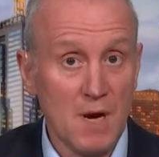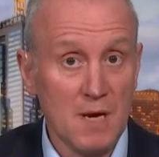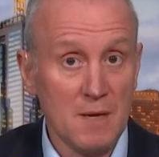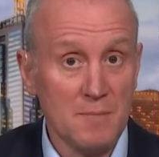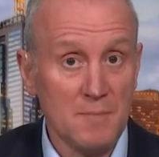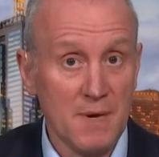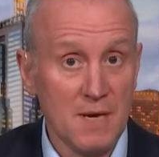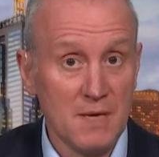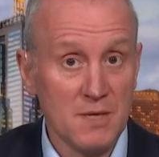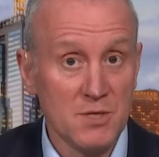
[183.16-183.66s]
a
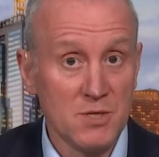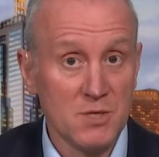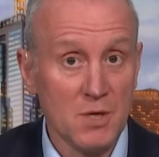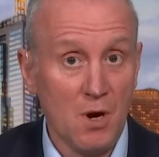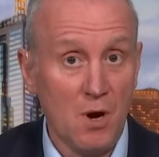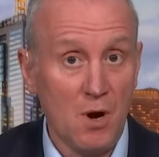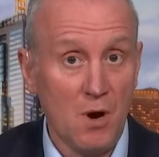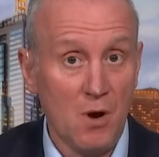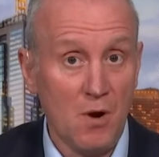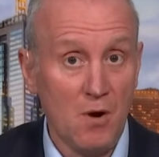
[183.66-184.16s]
bunch
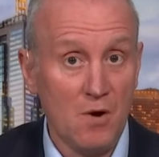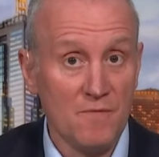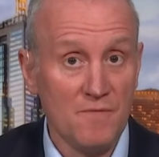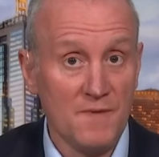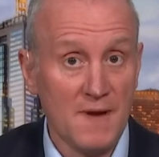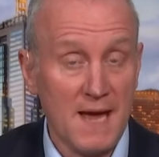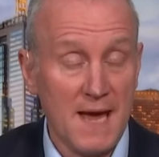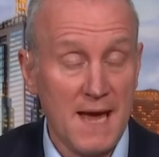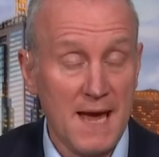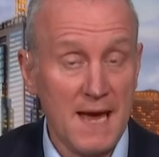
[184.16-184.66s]
of
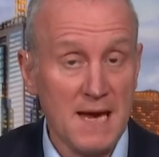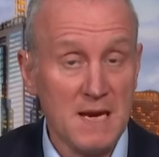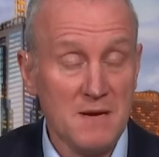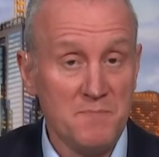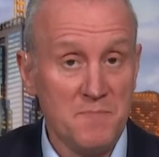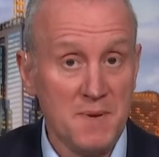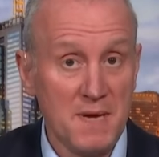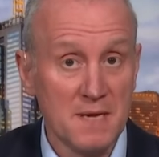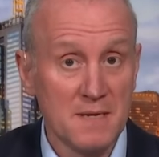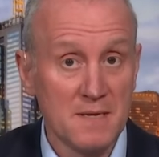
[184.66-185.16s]

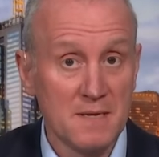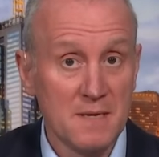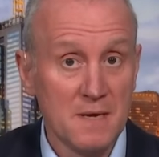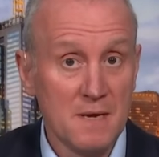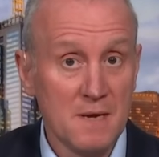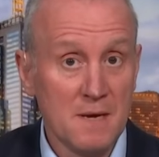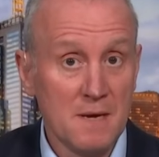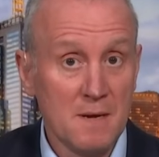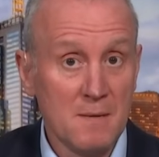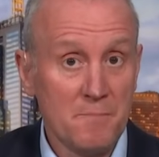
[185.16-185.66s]
hand-picked
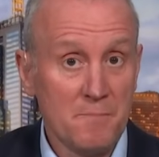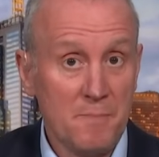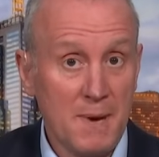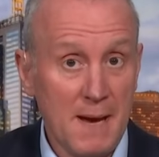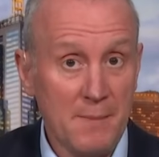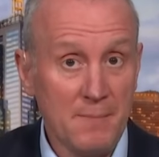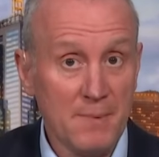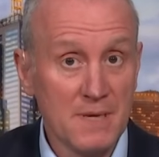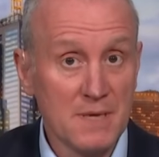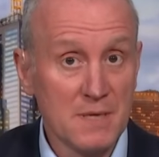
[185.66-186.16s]

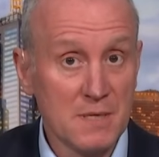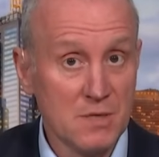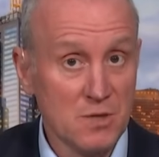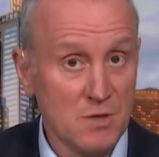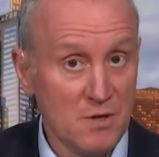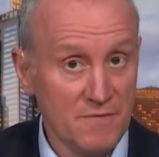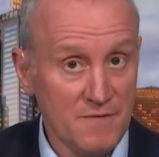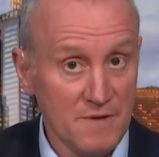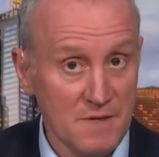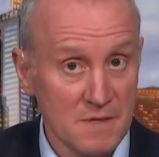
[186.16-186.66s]
public
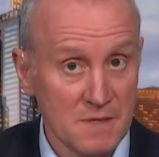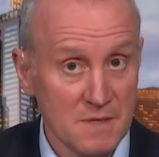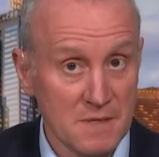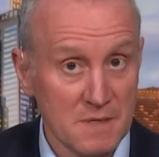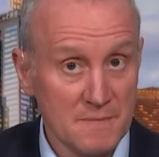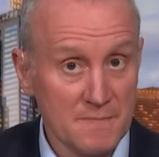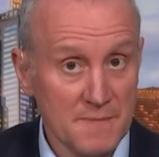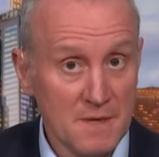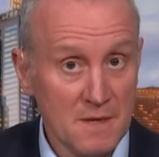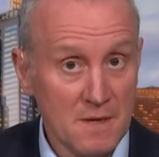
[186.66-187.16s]

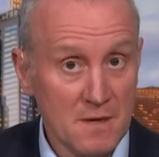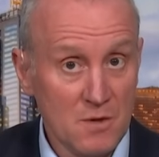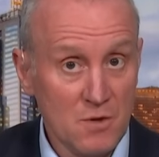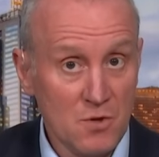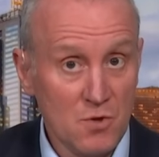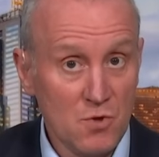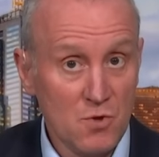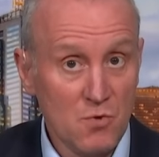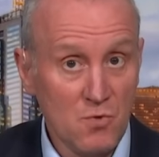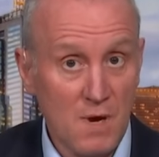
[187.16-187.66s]
servants
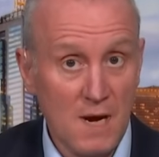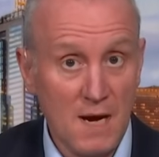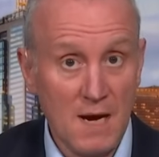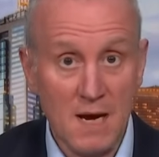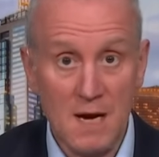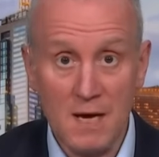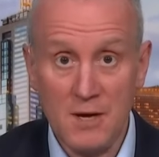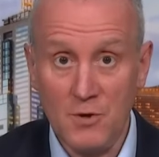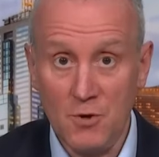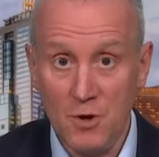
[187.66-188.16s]
who
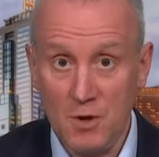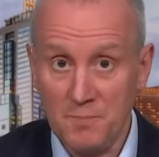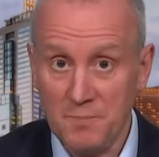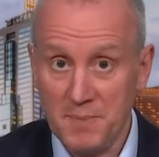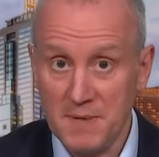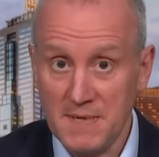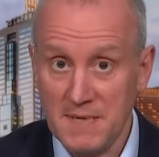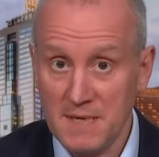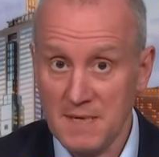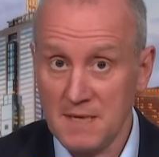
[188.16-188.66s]
are not
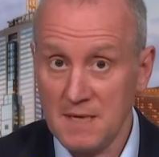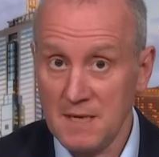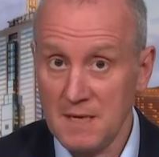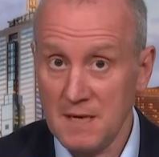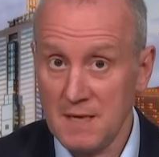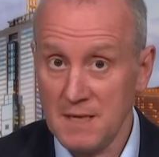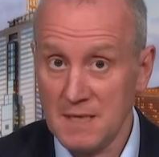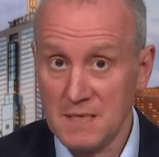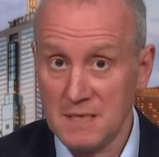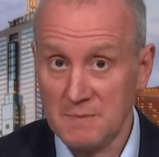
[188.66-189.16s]

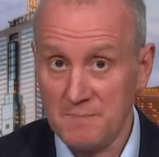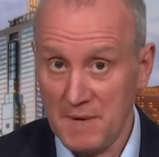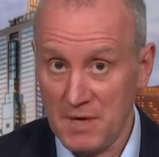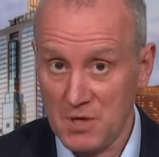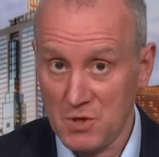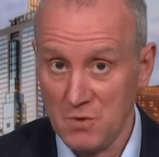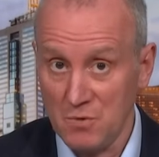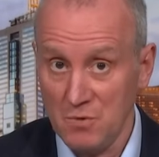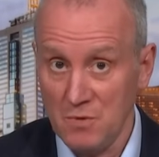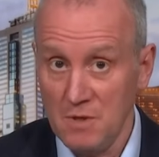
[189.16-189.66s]
particularly
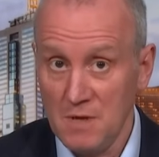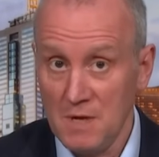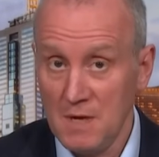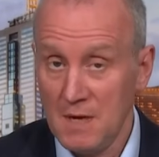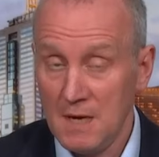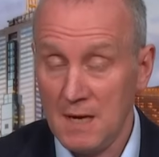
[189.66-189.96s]
special,